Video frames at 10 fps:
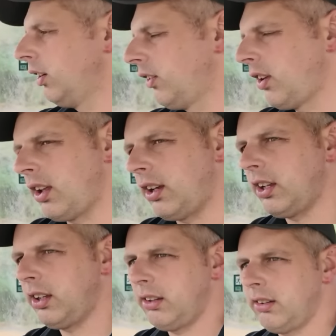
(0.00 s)

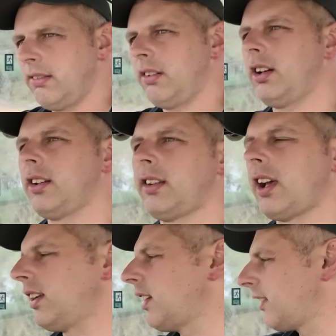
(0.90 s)
Certainly, like I
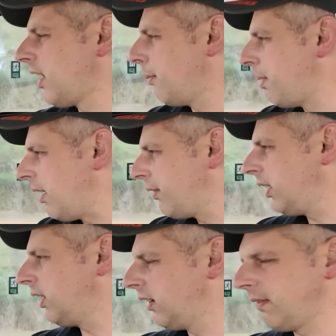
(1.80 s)
say, it does help
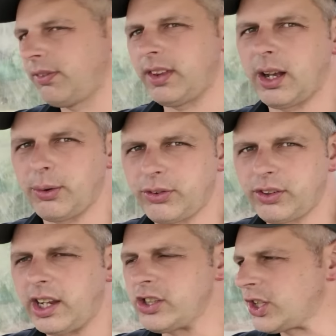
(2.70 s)
having the old
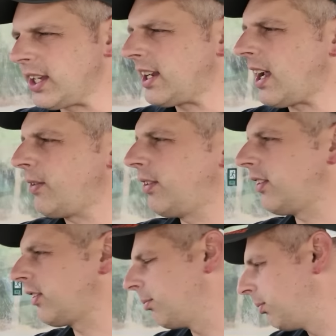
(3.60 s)
CHT nav
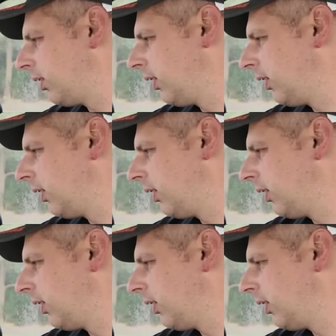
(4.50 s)
system.